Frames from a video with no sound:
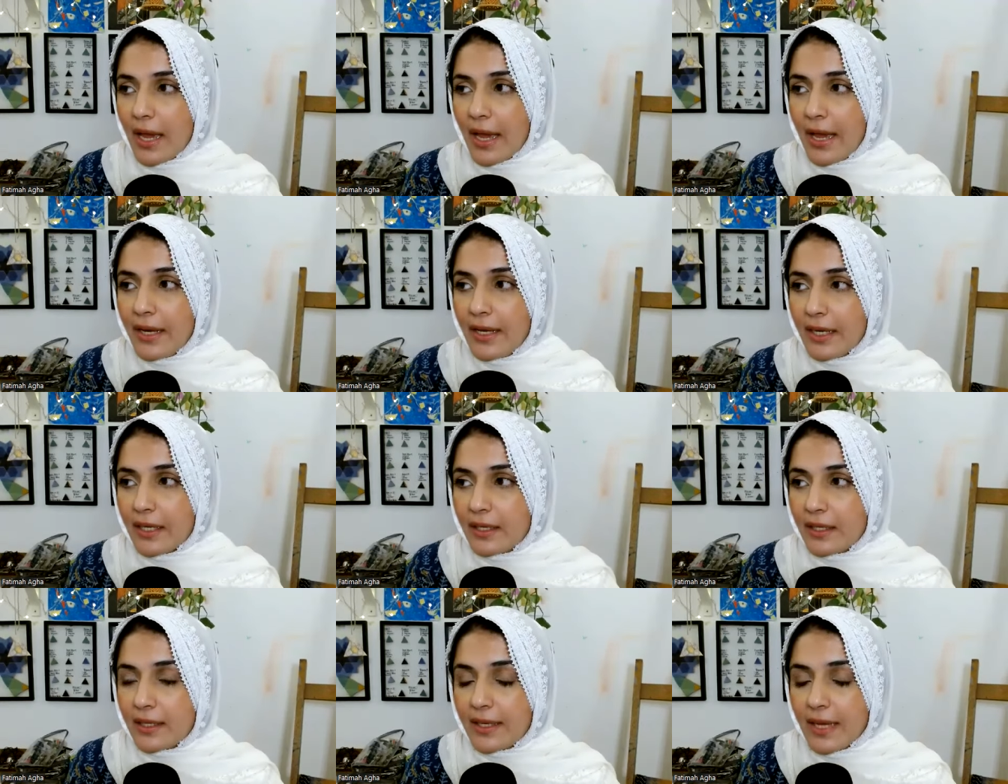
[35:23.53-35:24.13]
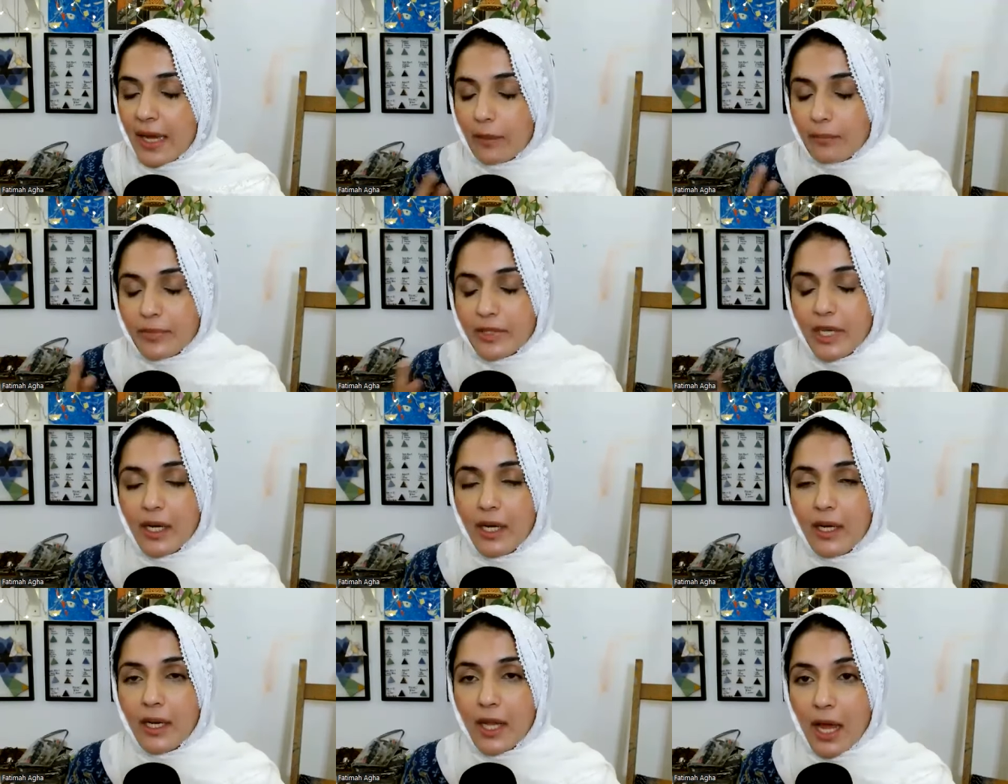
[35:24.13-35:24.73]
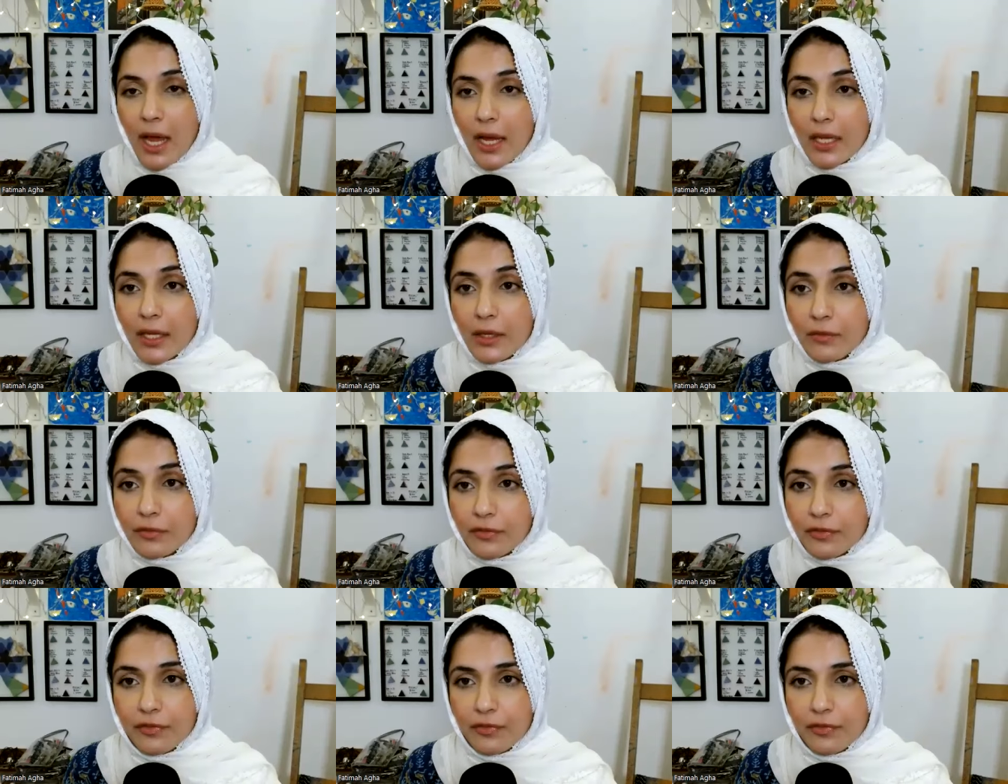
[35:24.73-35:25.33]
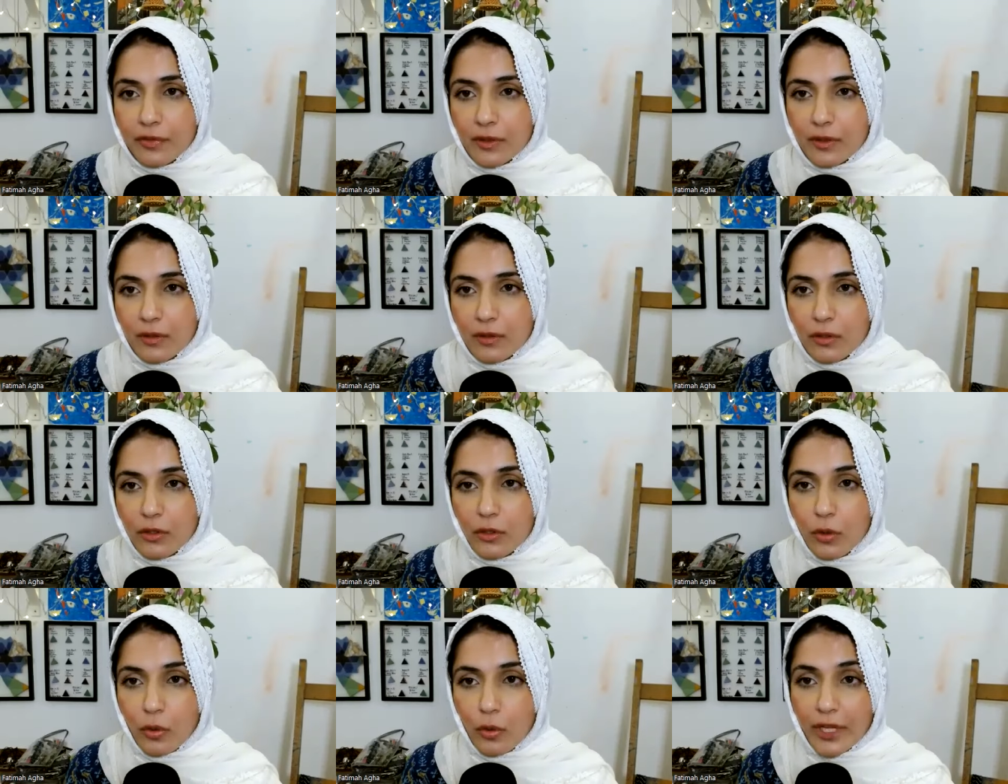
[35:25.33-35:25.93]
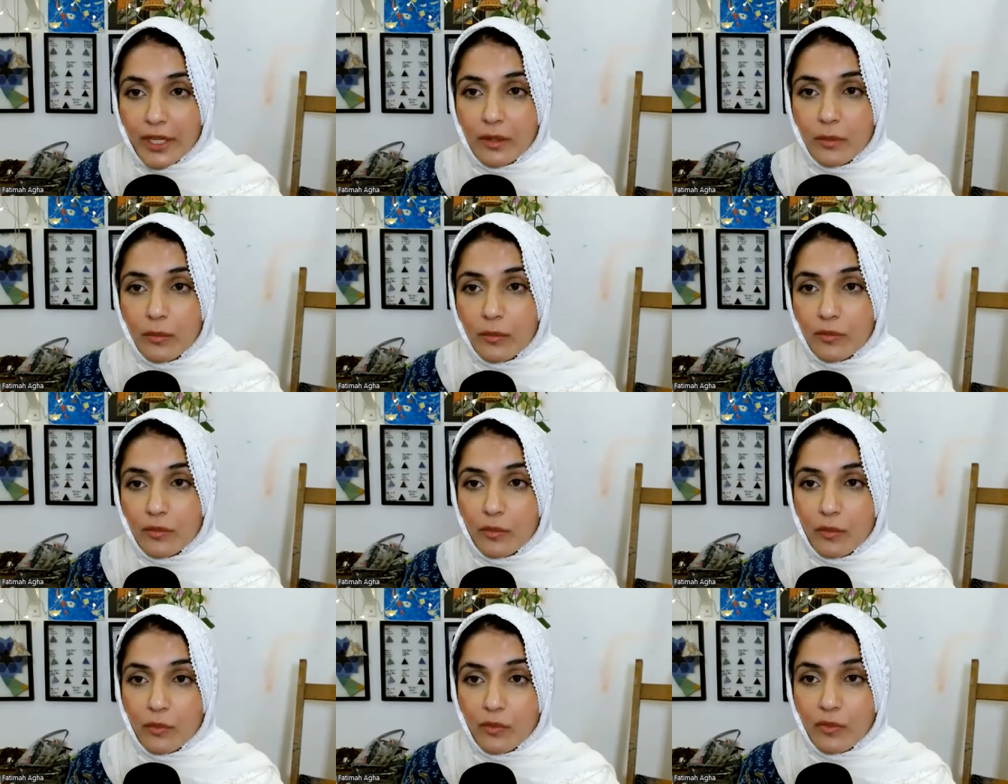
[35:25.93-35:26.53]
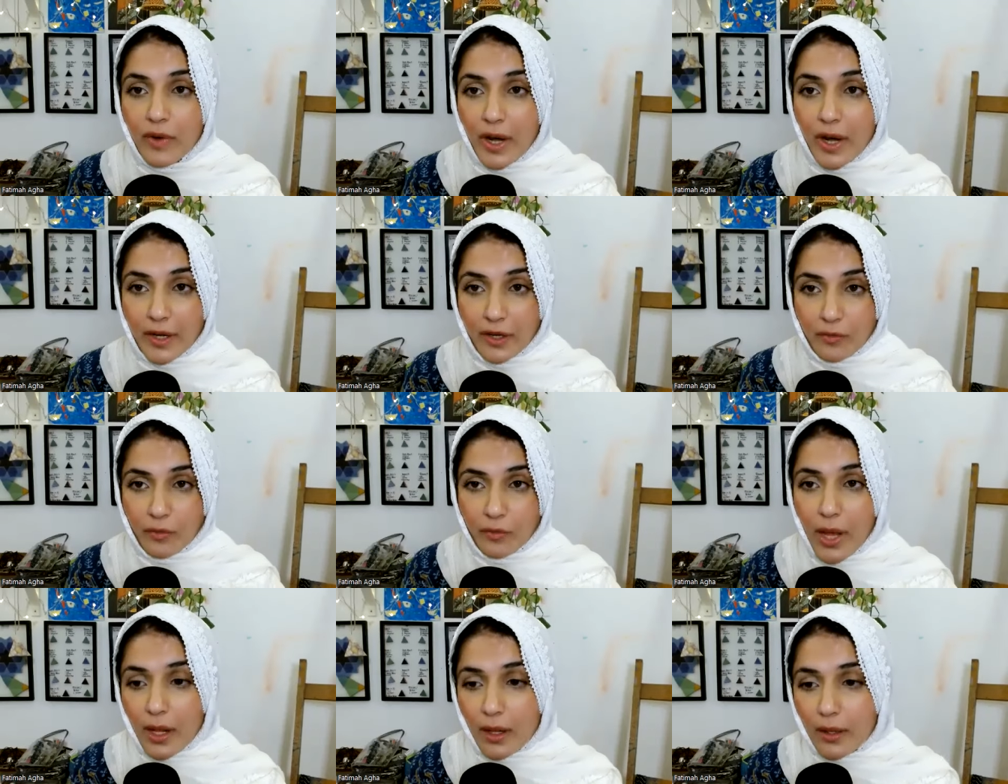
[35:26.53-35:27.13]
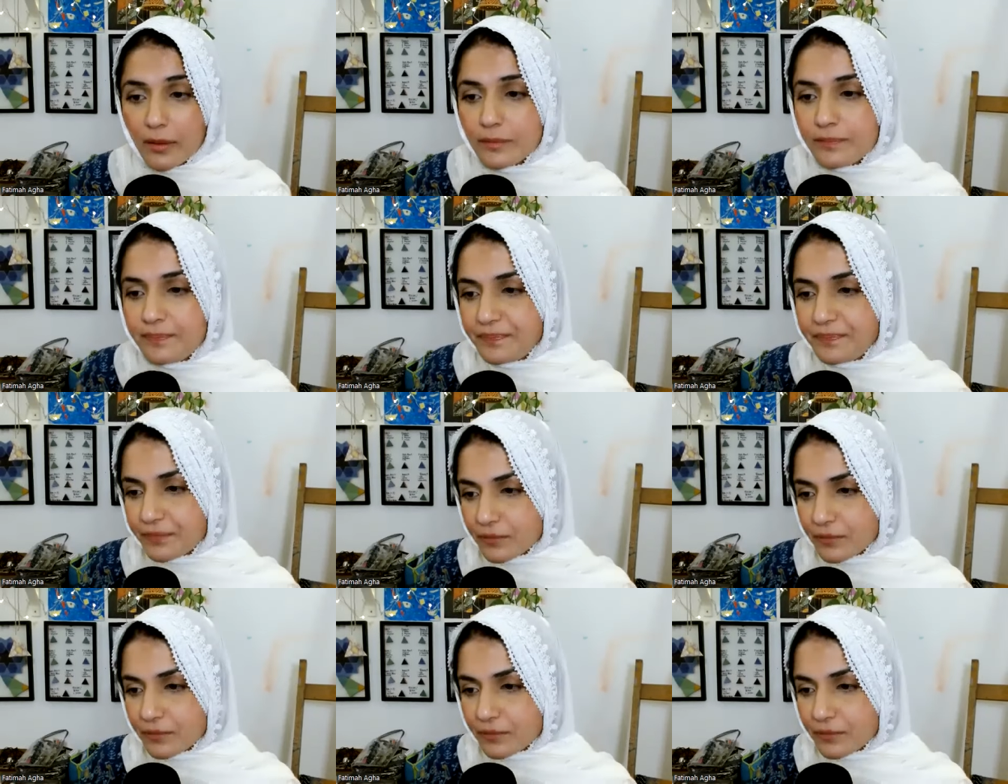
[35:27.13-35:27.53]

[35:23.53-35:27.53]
and it kept their life going very well.